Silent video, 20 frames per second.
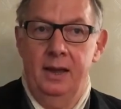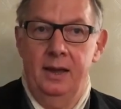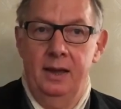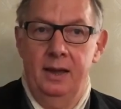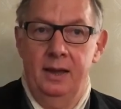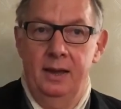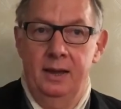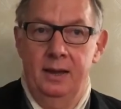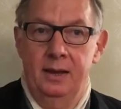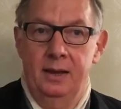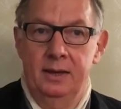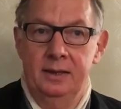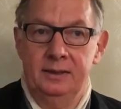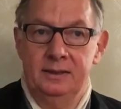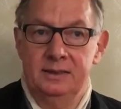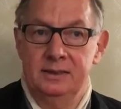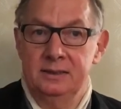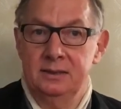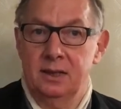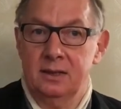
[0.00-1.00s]
Uh,
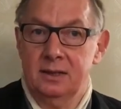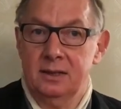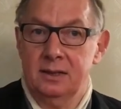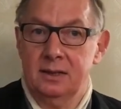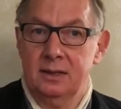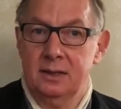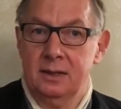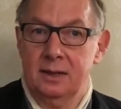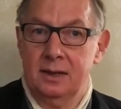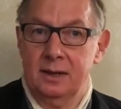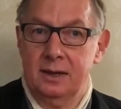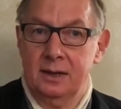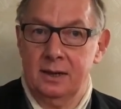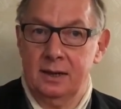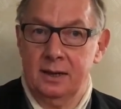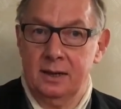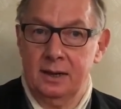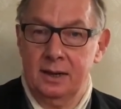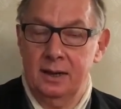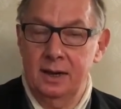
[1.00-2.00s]
it is not
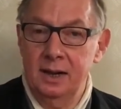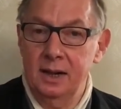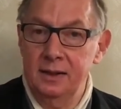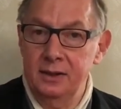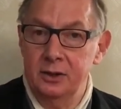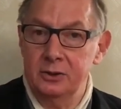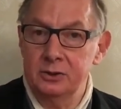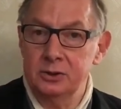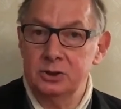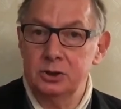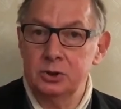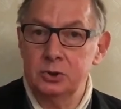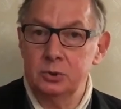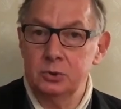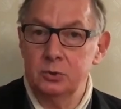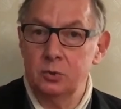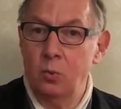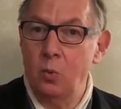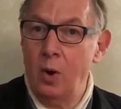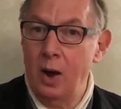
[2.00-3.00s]
clearly
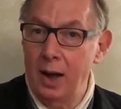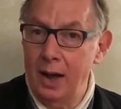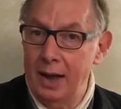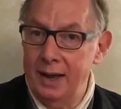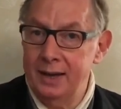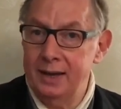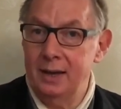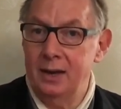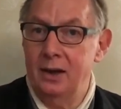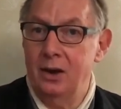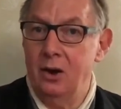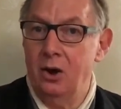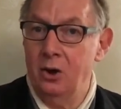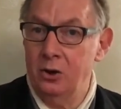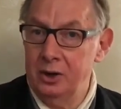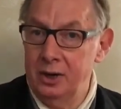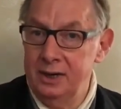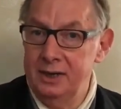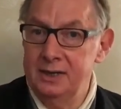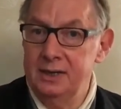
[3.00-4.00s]
understood why
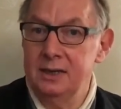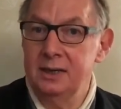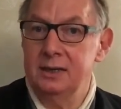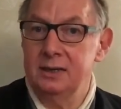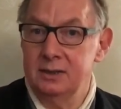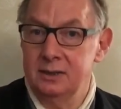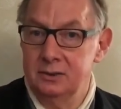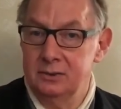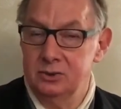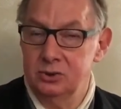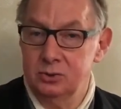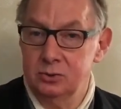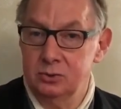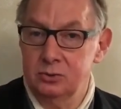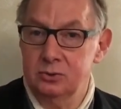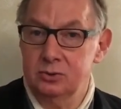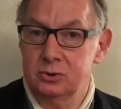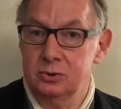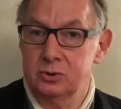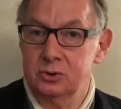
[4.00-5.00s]
only
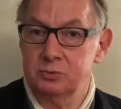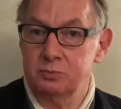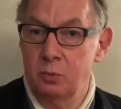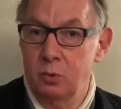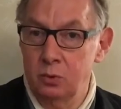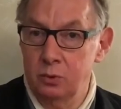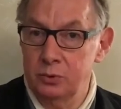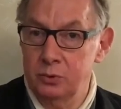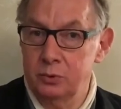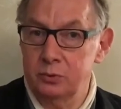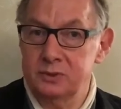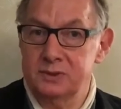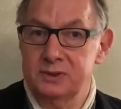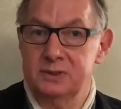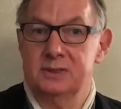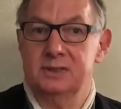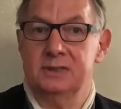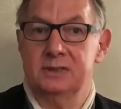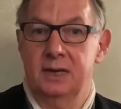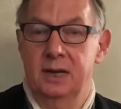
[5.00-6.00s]
those small
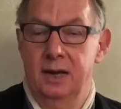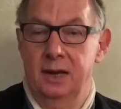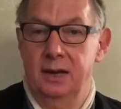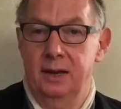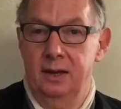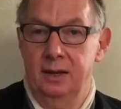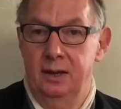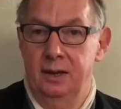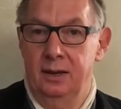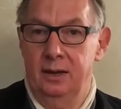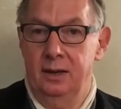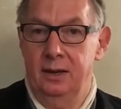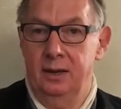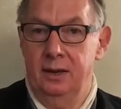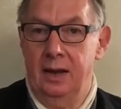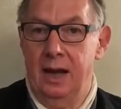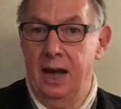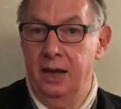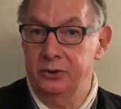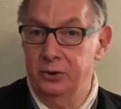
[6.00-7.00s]
doses
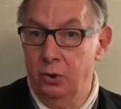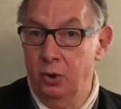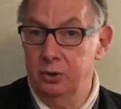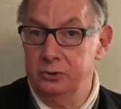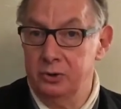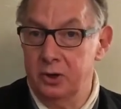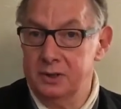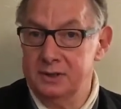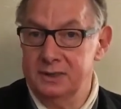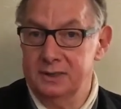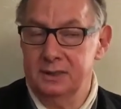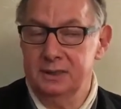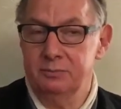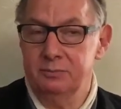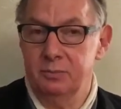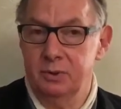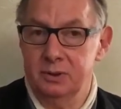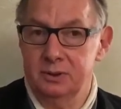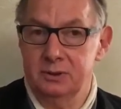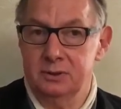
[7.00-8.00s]
uh, are neurotoxic,
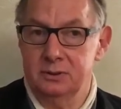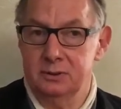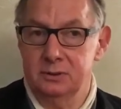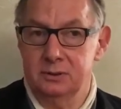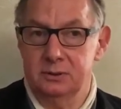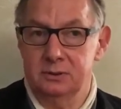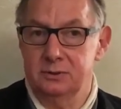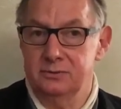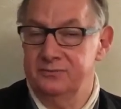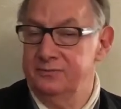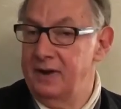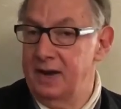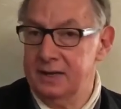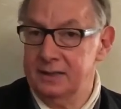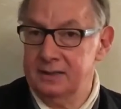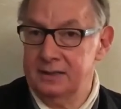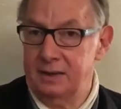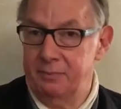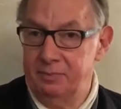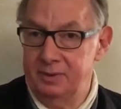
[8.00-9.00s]
but uh, the
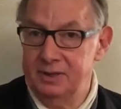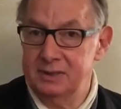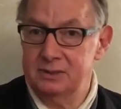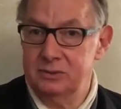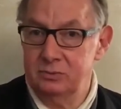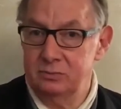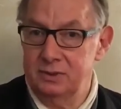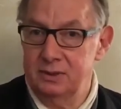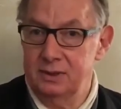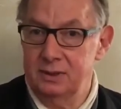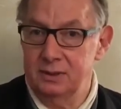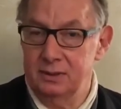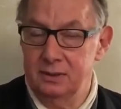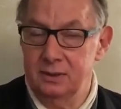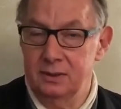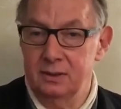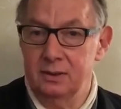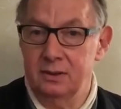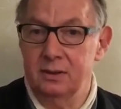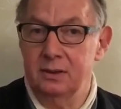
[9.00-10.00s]
fact appears to be uh,
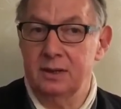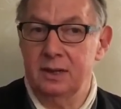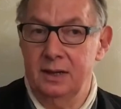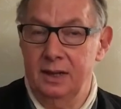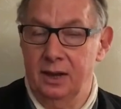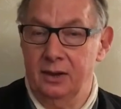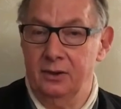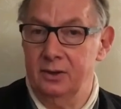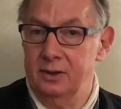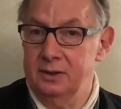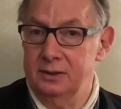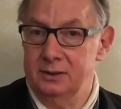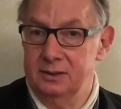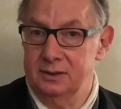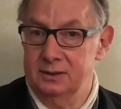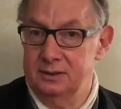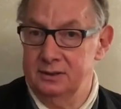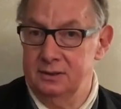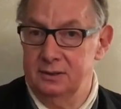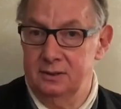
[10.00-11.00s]
clear-cut
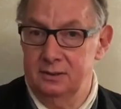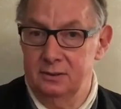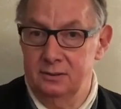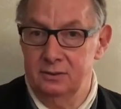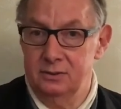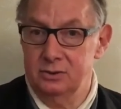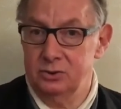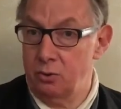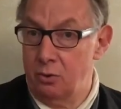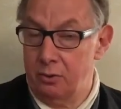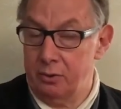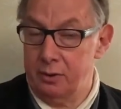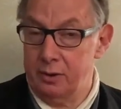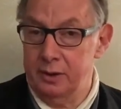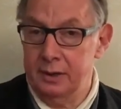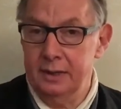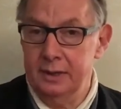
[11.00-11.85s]
and uh, strong.